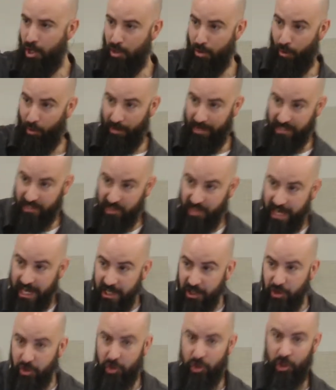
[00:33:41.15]
you're
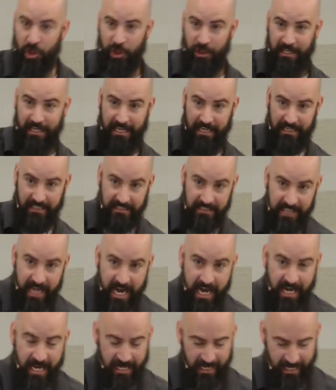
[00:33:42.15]
intentionally
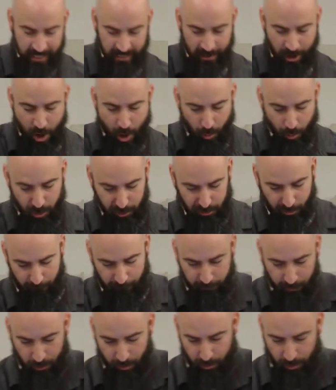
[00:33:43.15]
dating with a
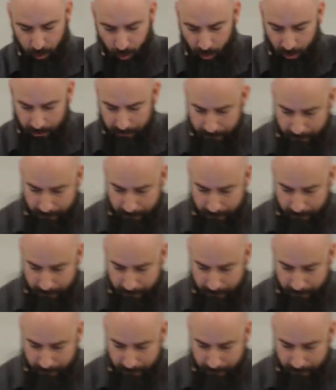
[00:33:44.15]
view toward